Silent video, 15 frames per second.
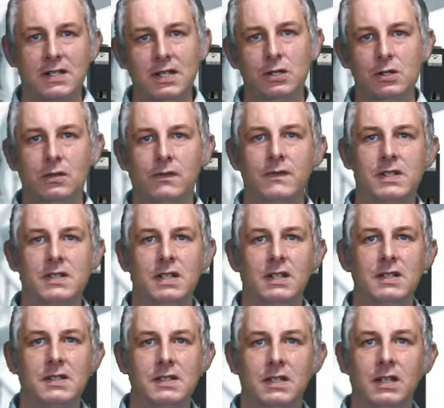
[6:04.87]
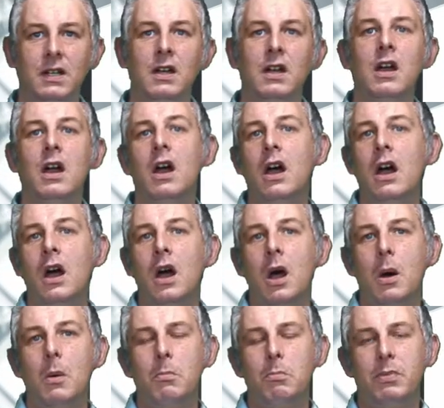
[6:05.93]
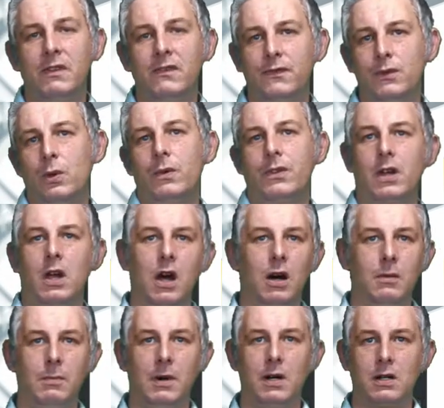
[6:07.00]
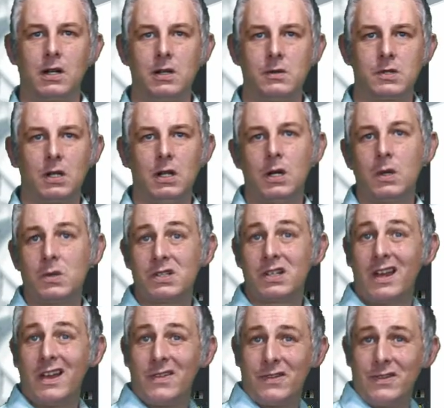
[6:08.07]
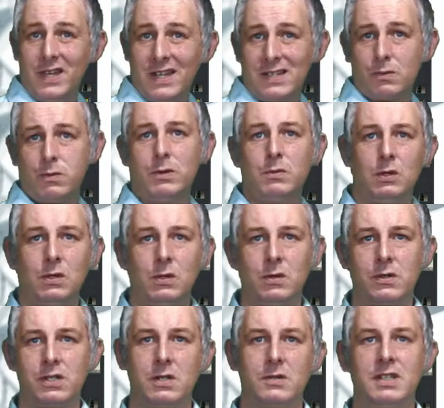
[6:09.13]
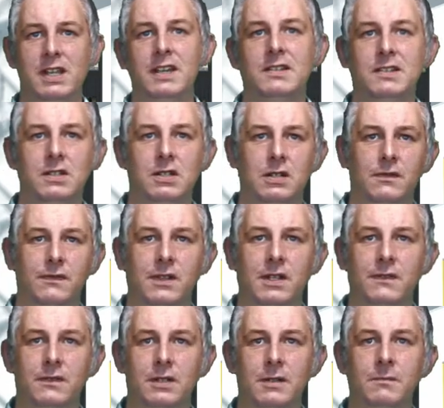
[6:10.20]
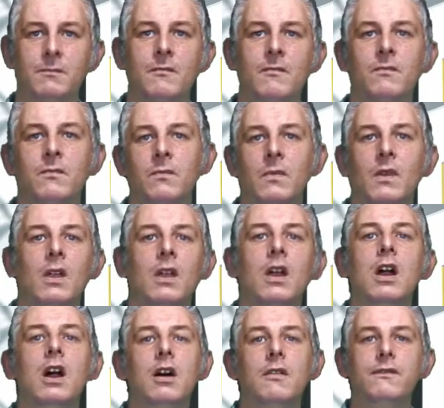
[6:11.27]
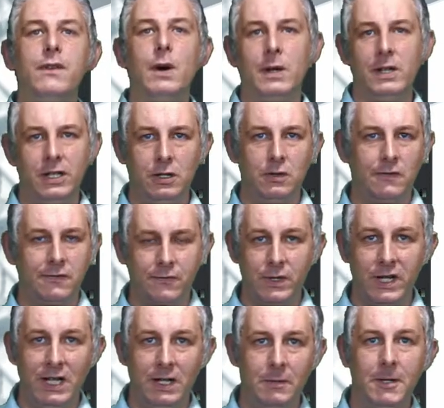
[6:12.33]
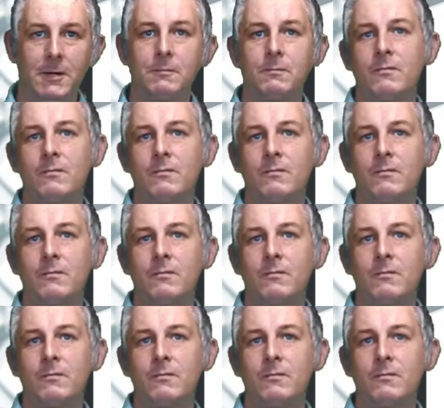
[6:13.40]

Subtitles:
in your facility before the car park goes closed. This we will also set to 250. And finally, your free limit.